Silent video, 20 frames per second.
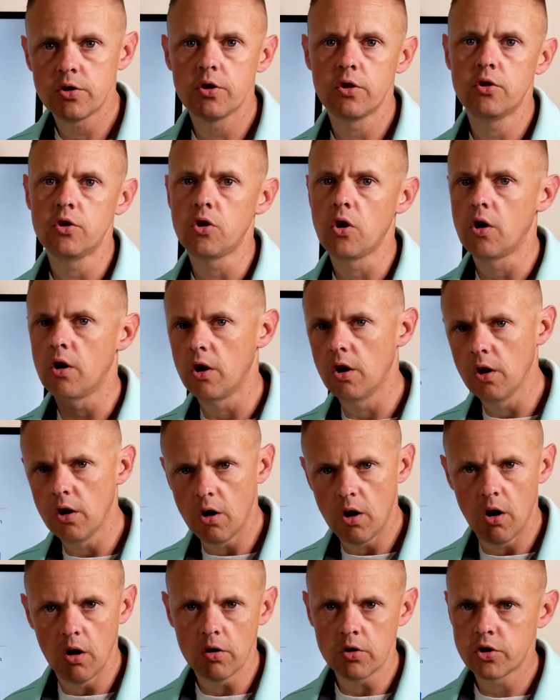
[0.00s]
to churn
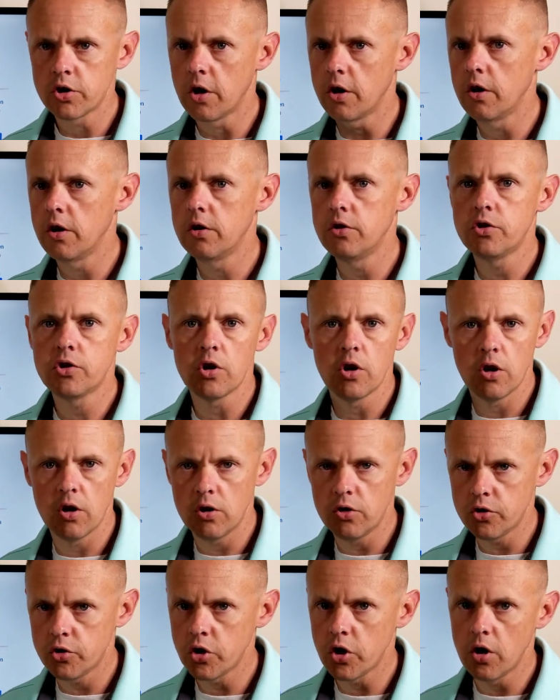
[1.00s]
along. Churn,
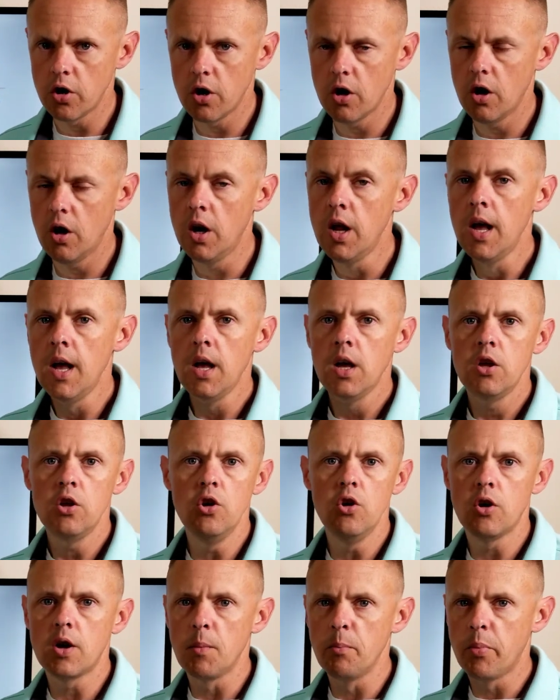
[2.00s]
churn, churn.
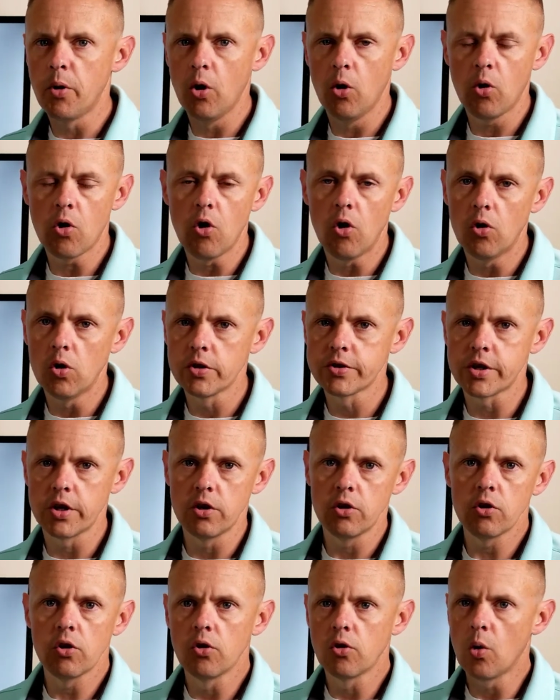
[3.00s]
You can poke holes
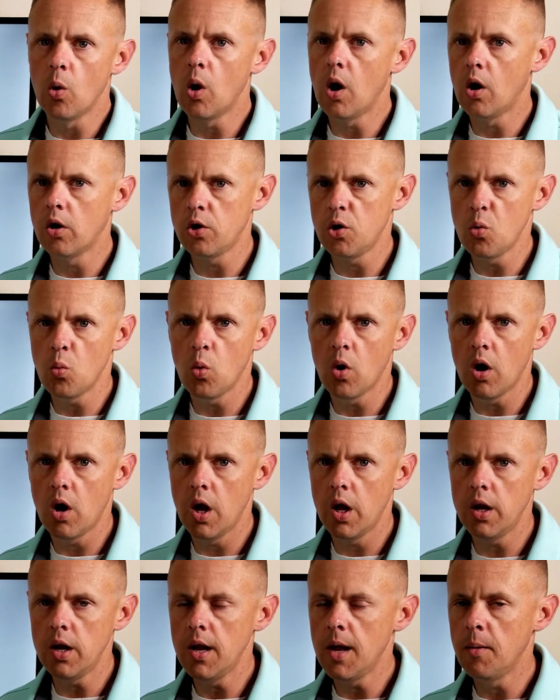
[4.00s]
in Google all you
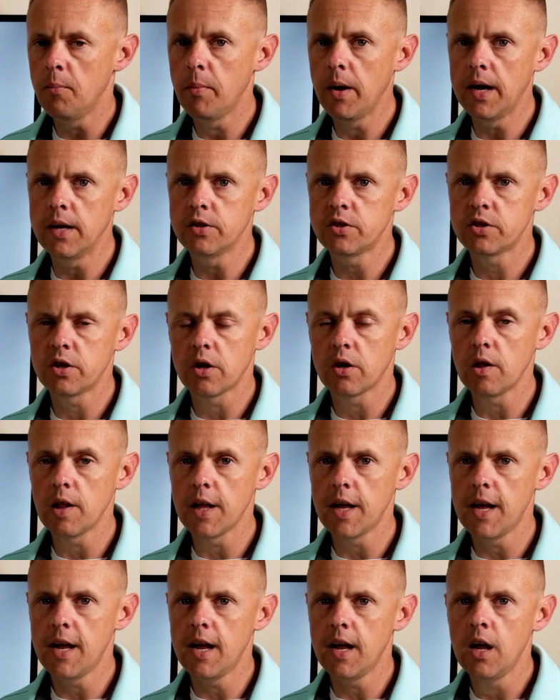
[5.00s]
want, and
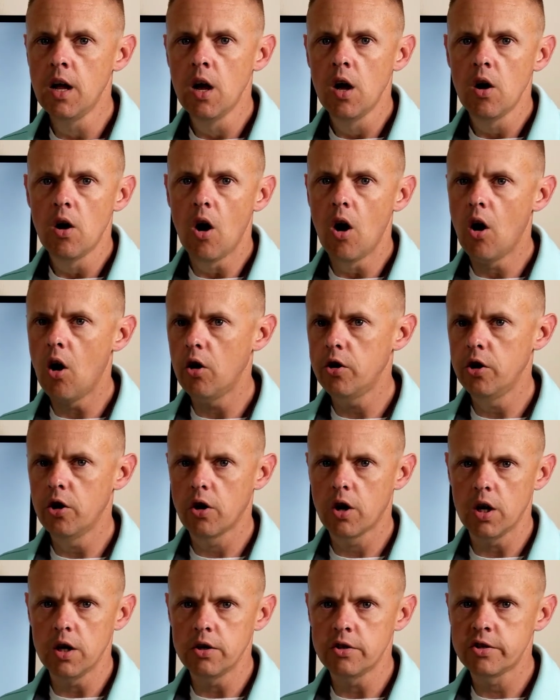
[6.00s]
basically all
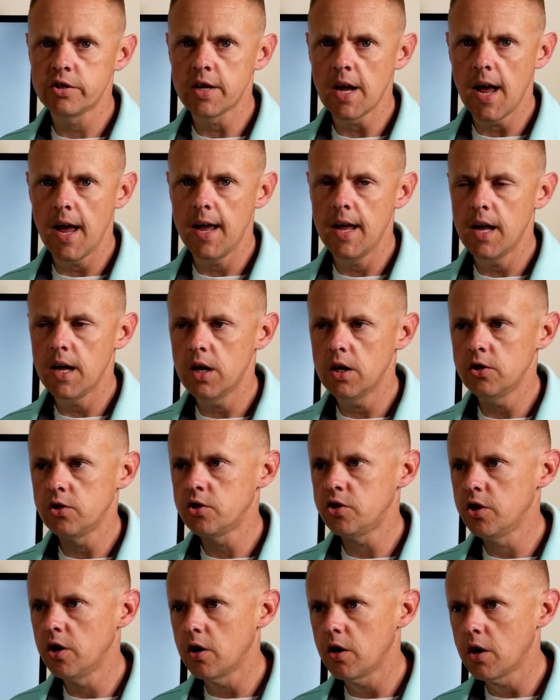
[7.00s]
you're gonna say
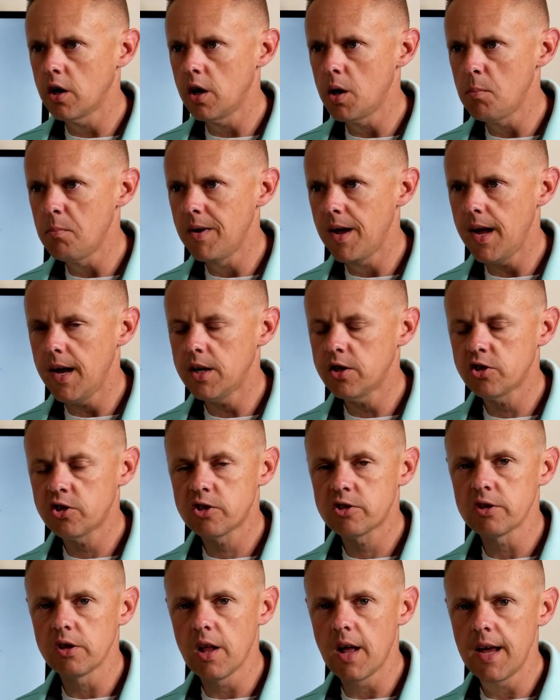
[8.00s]
is they're gonna make
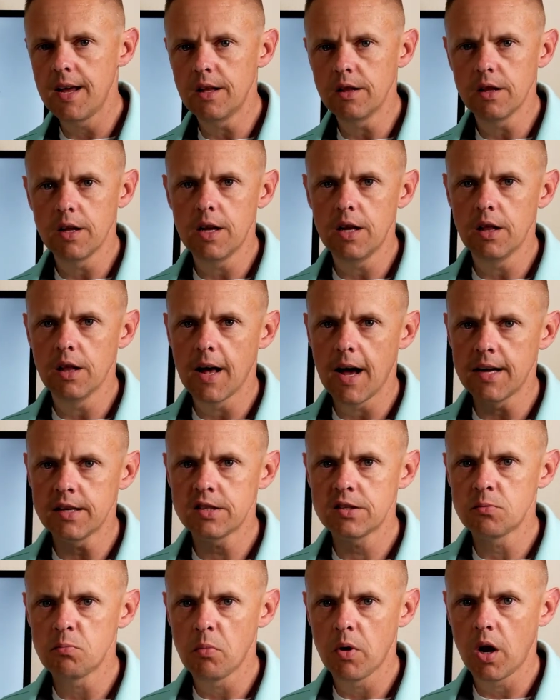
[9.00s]
slightly
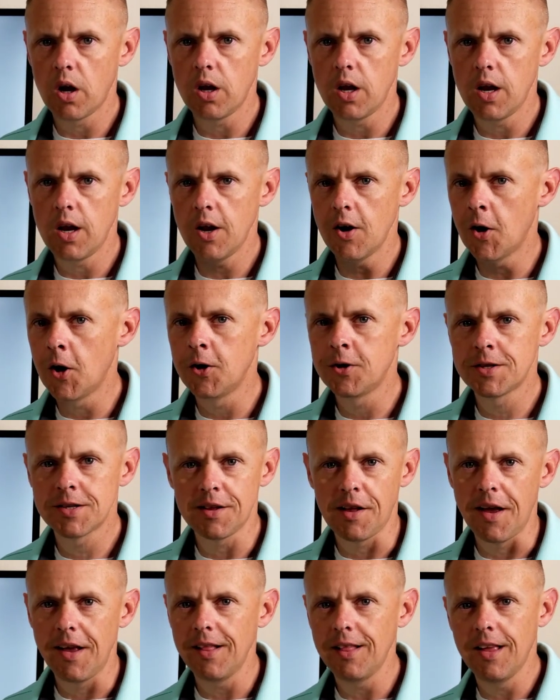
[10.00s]
less money or
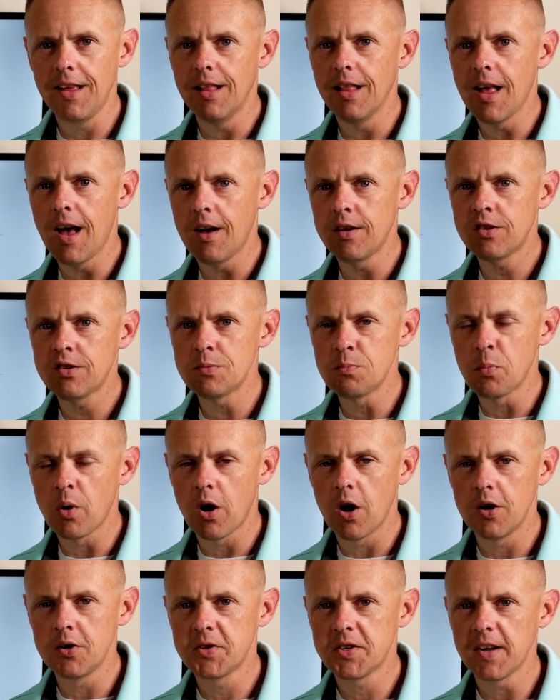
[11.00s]
slightly less
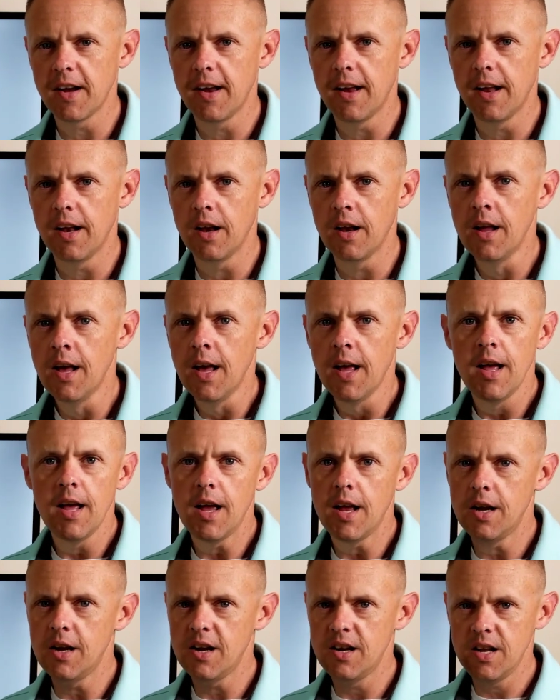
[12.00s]
margin
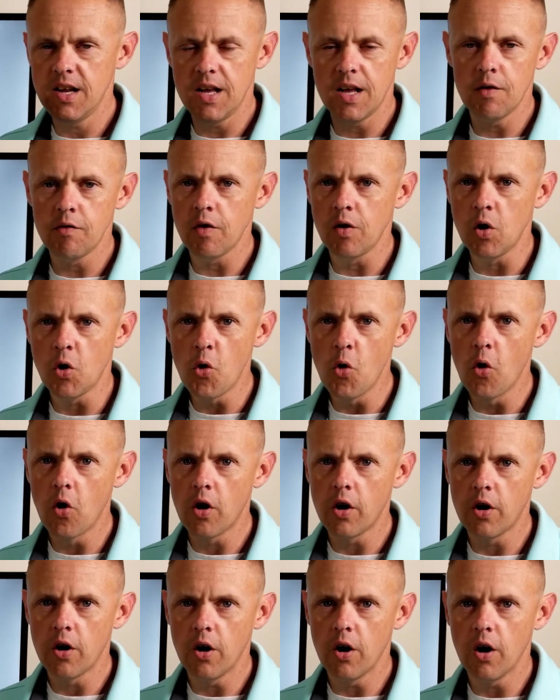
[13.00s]
in any given
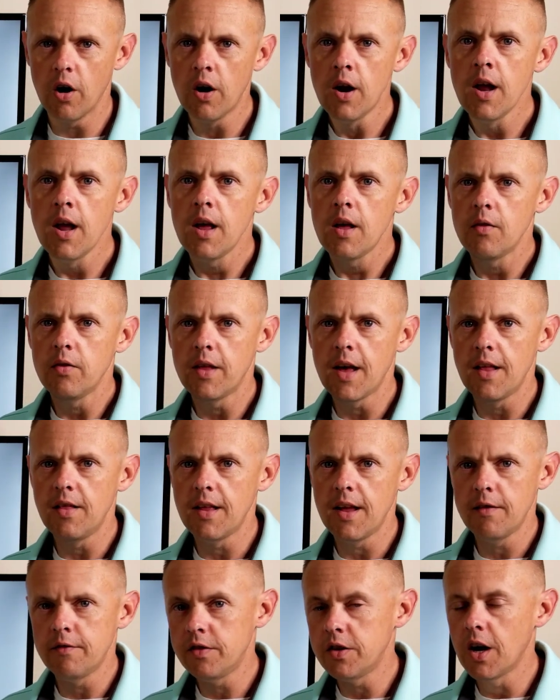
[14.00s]
quarter than
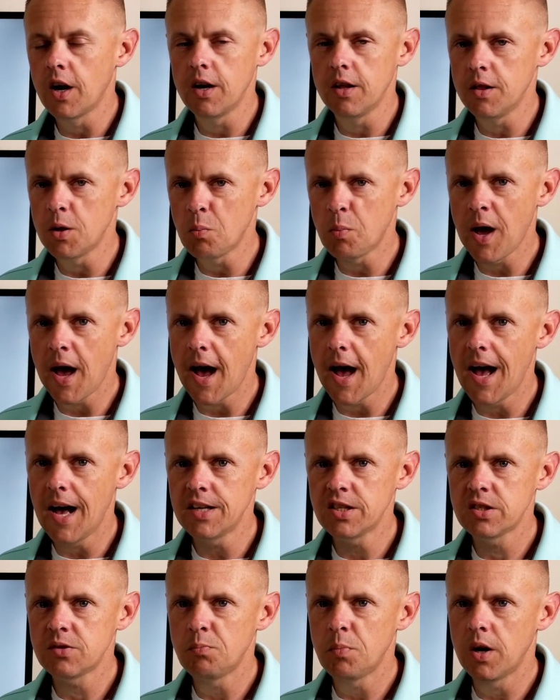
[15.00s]
they've done in the
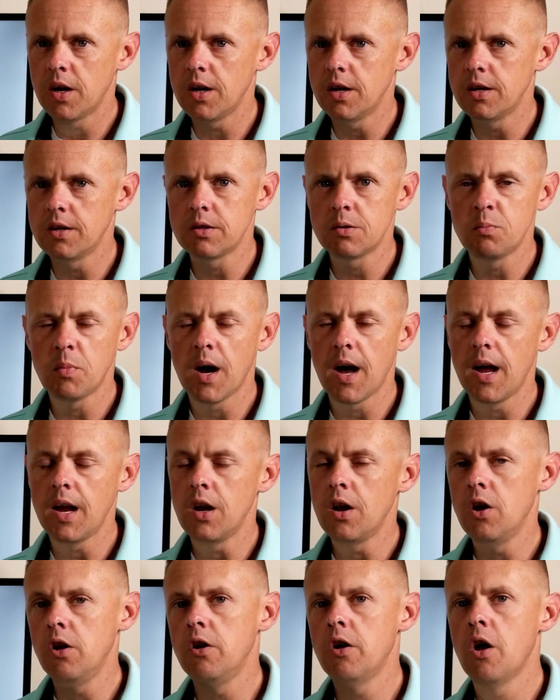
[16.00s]
past, but it is by
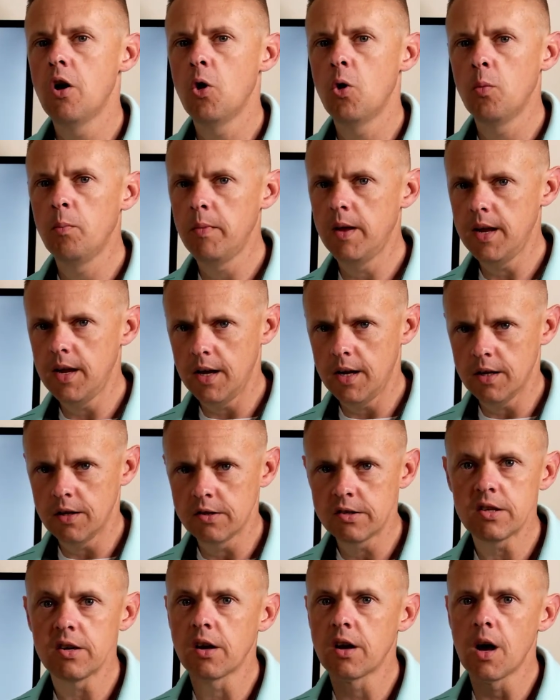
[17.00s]
no
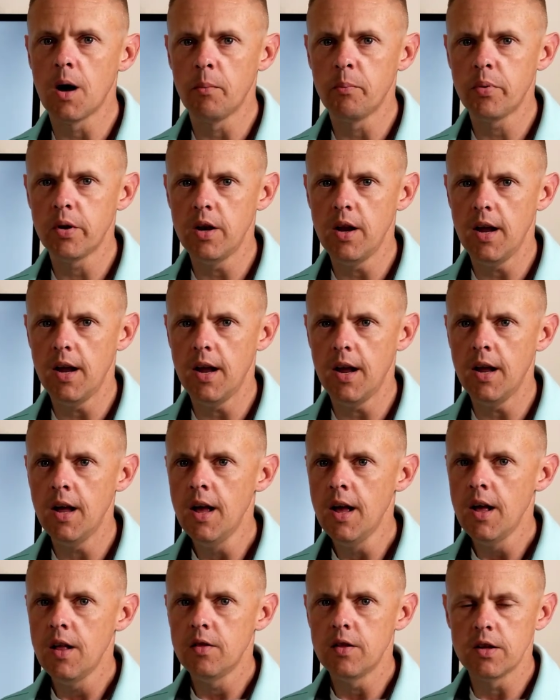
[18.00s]
means a company
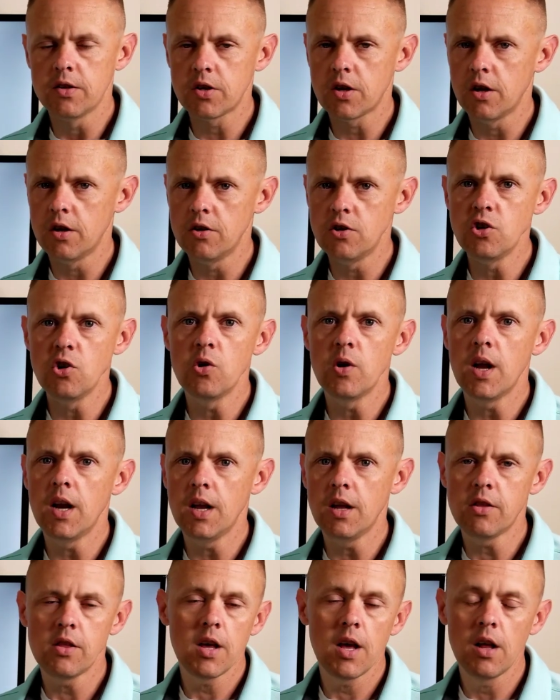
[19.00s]
that's gonna do
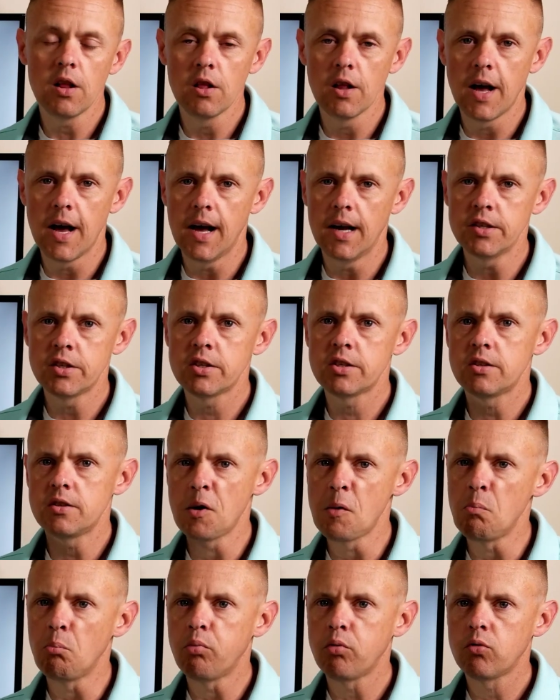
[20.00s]
anything less
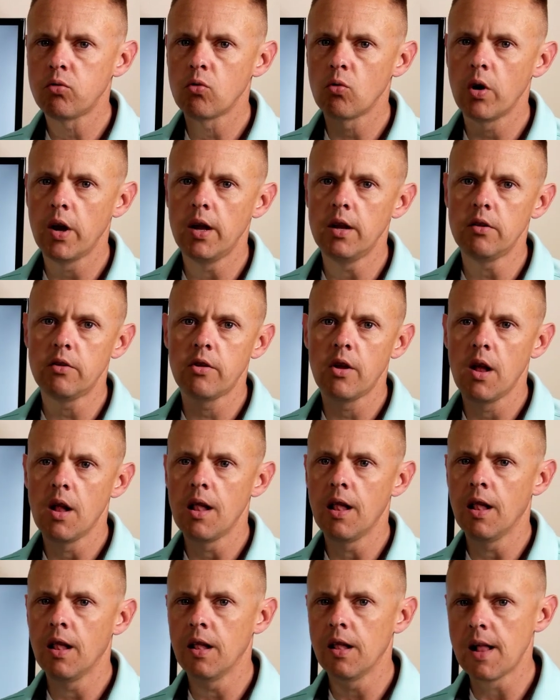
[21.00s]
than print
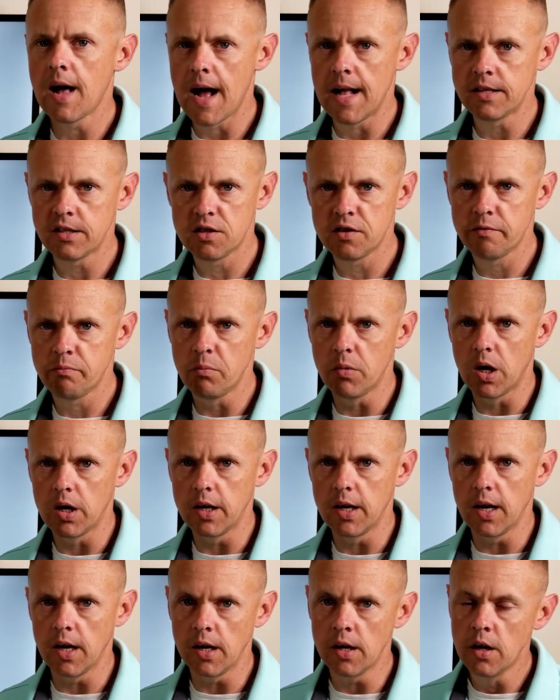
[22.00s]
lots of
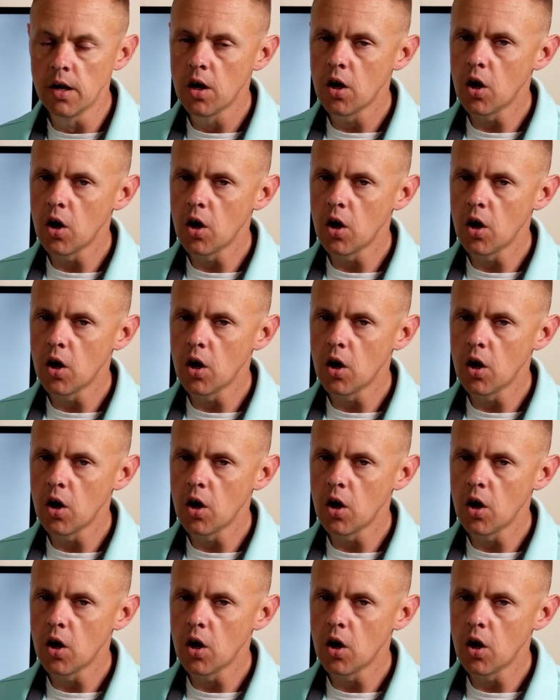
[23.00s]
money